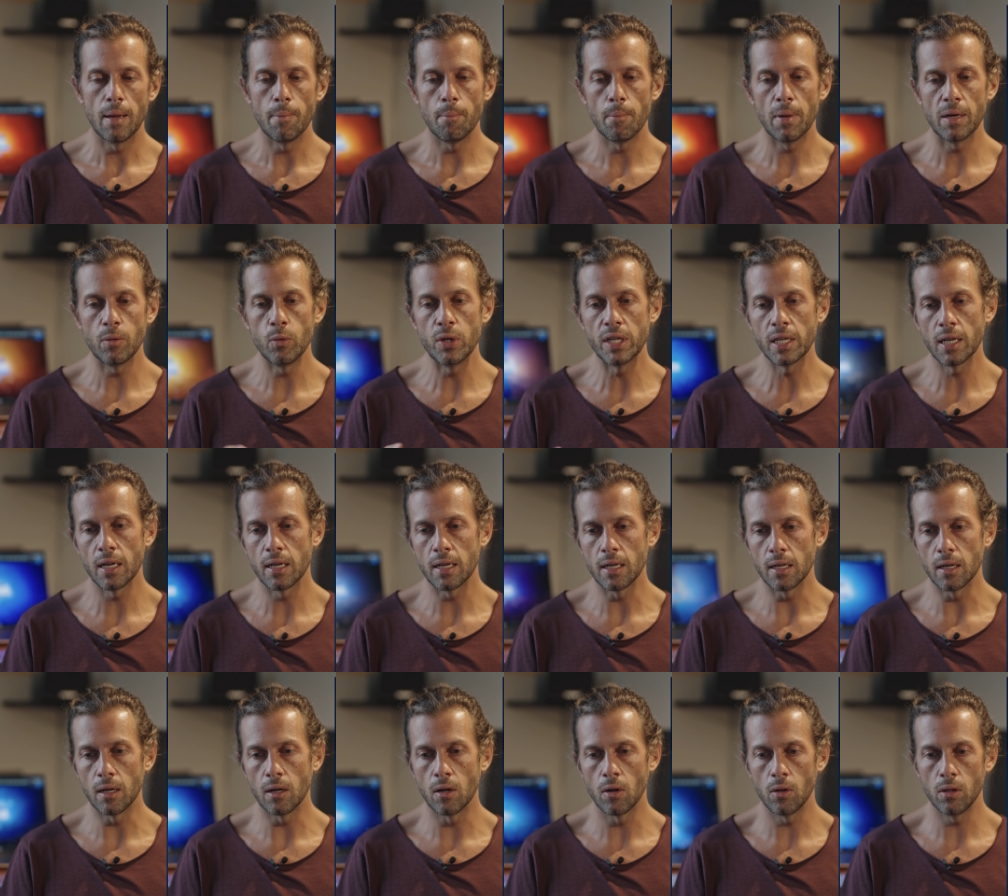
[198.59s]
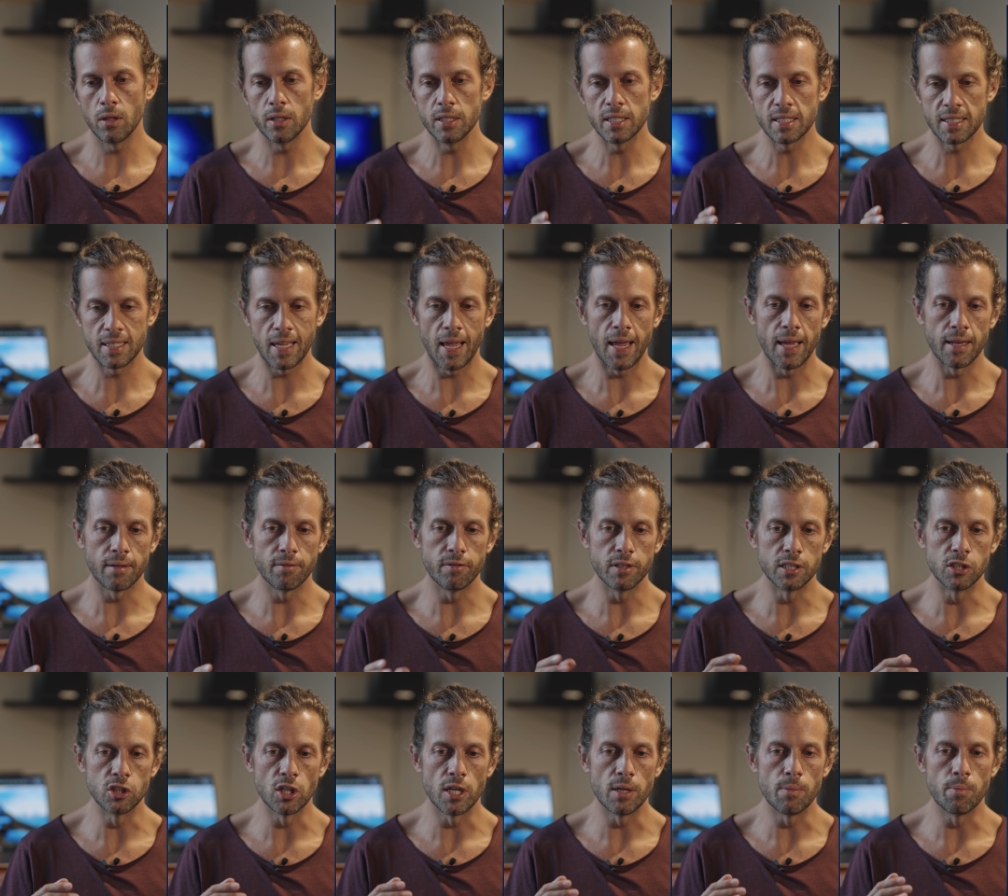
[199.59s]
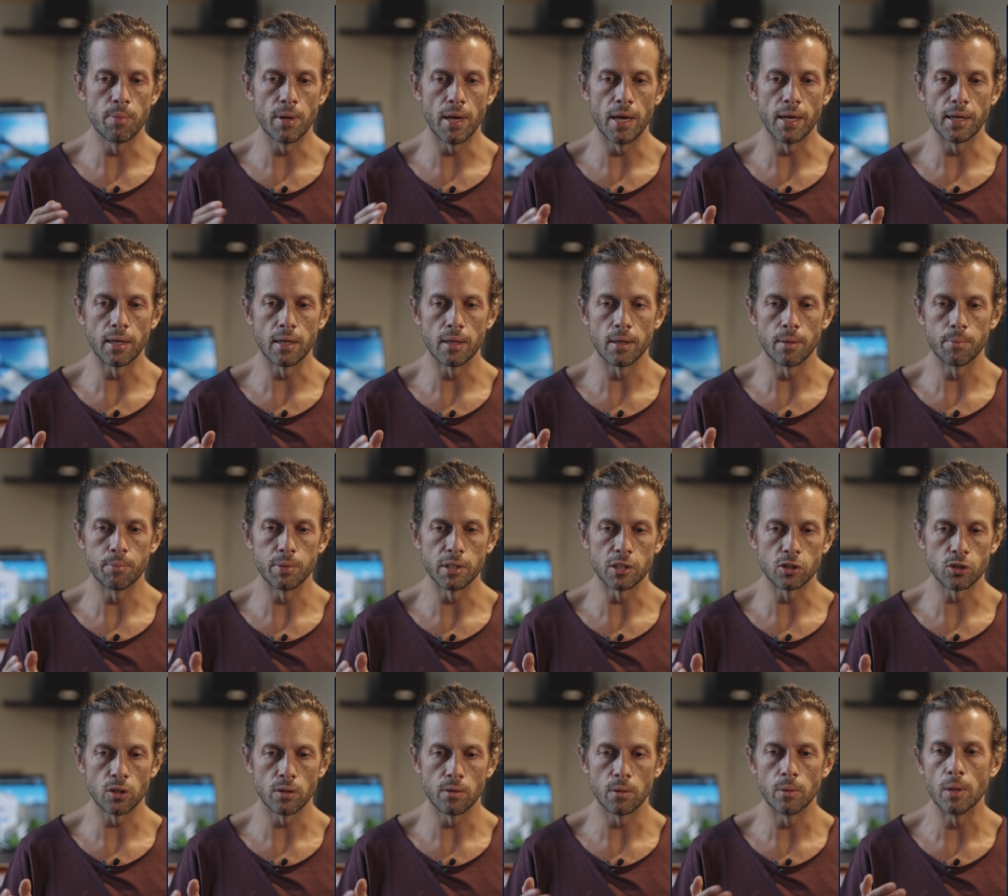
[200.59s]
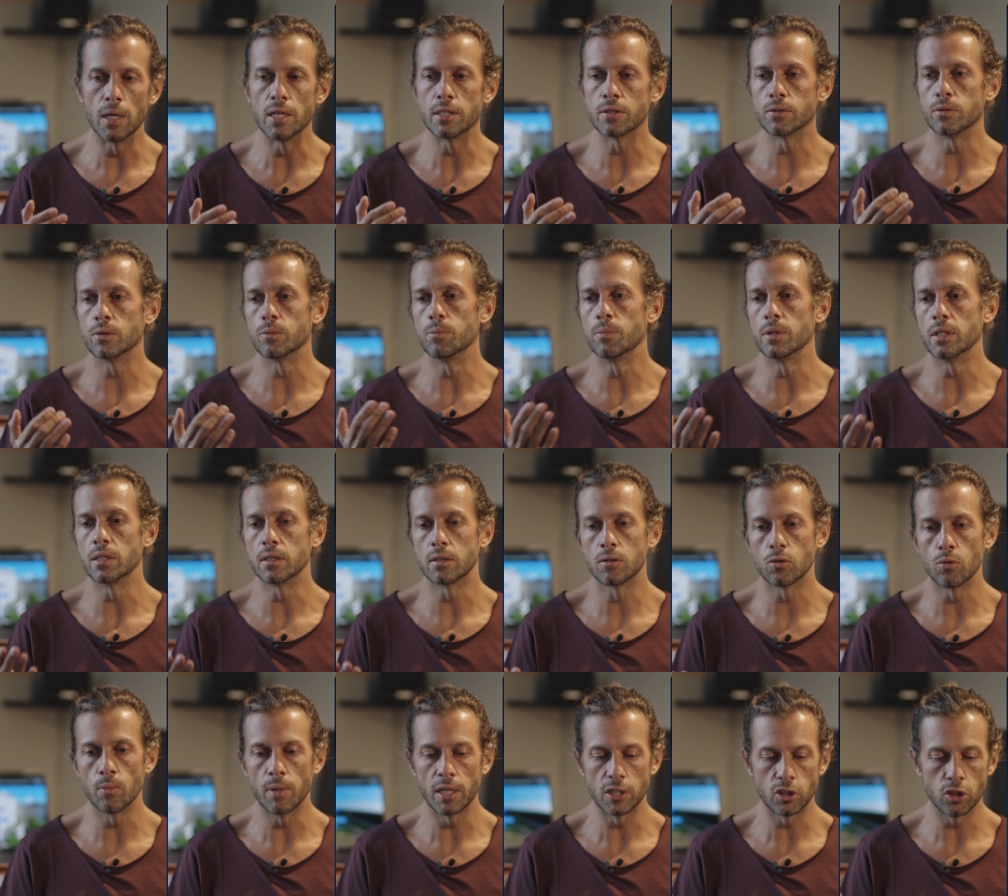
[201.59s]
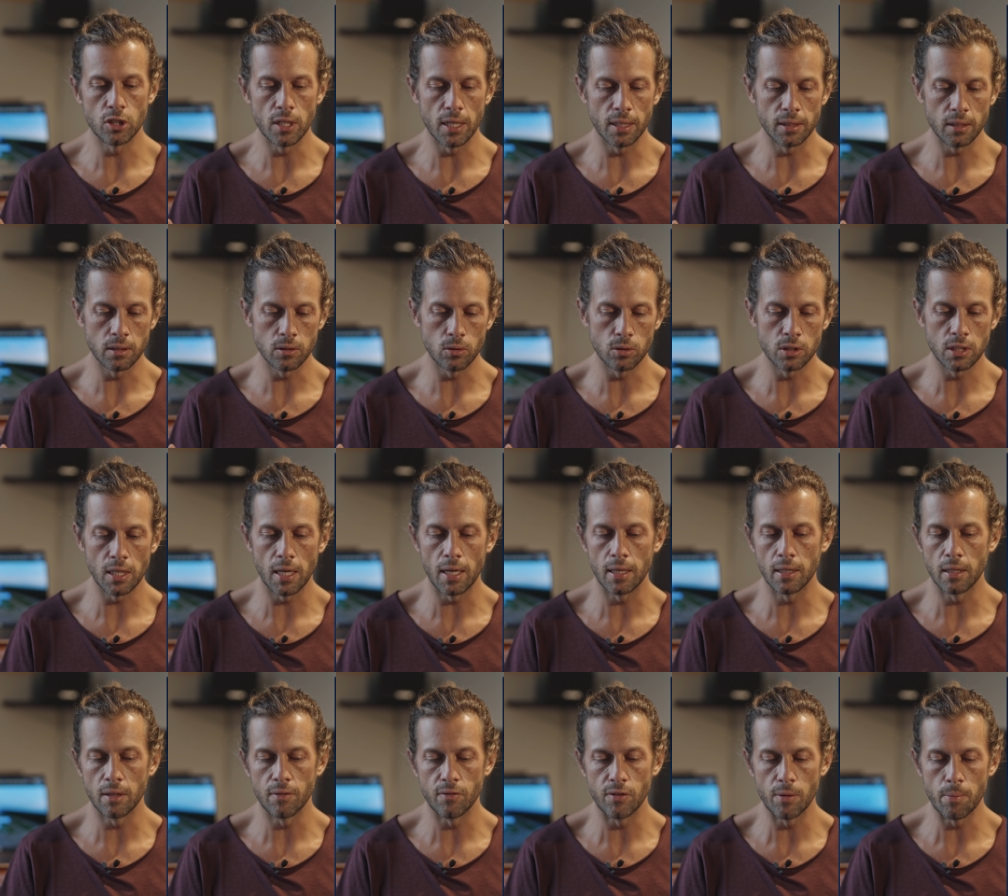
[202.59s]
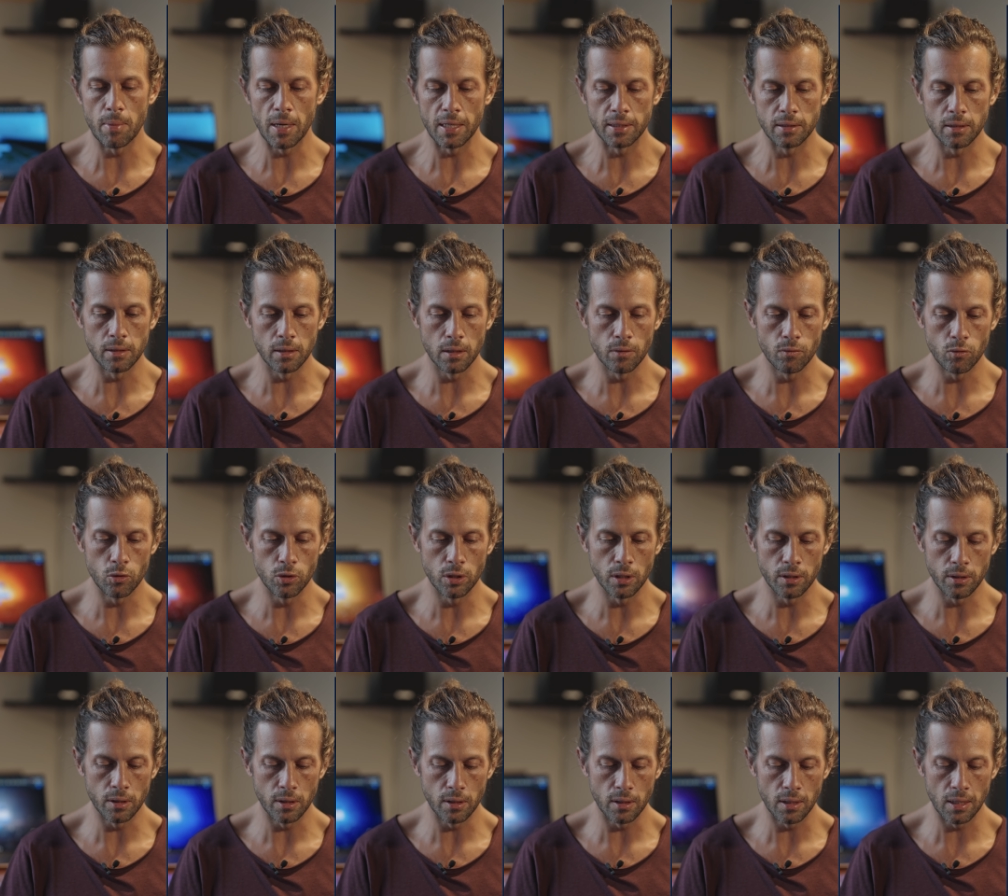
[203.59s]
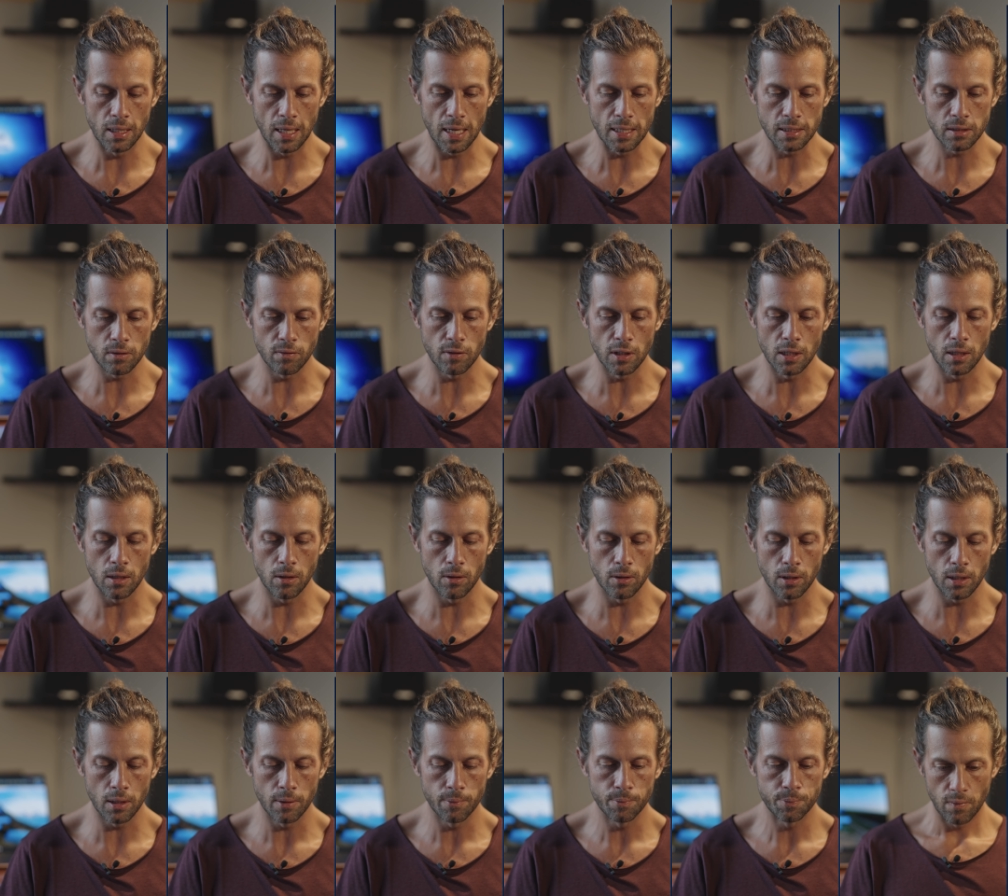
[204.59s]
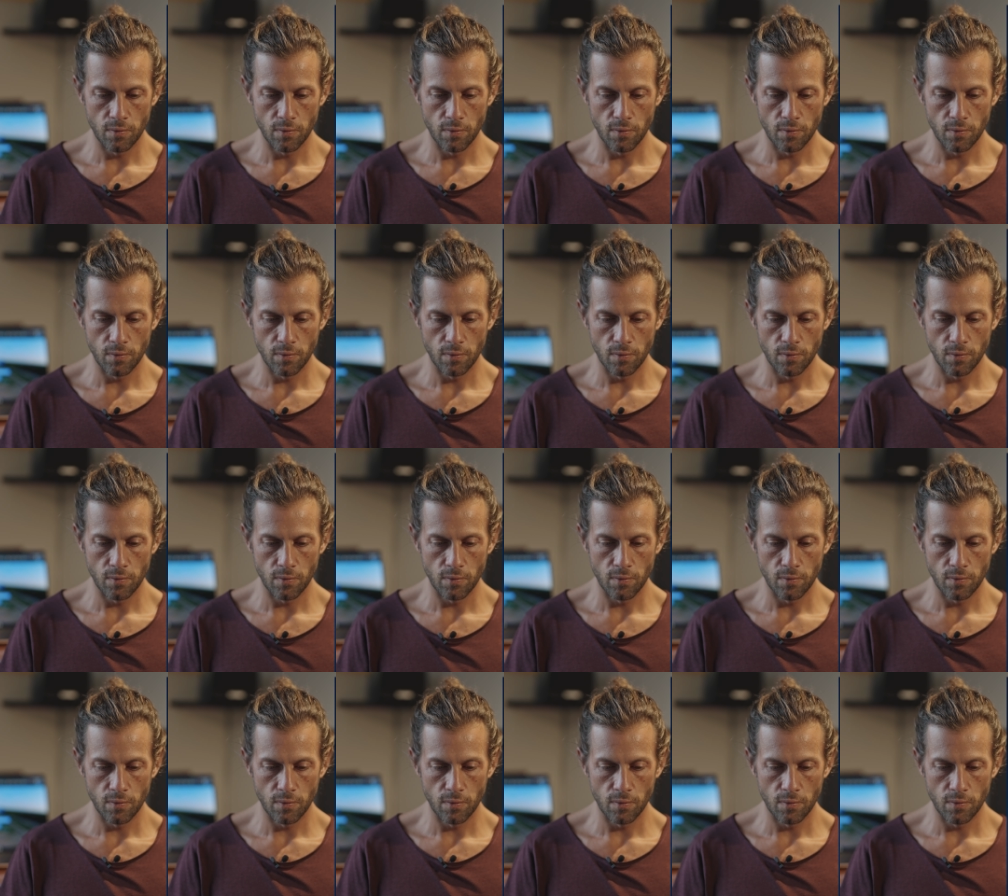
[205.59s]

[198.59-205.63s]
but we can only send the JPEG picture, otherwise it would be too much data to send and the battery wouldn't last that long.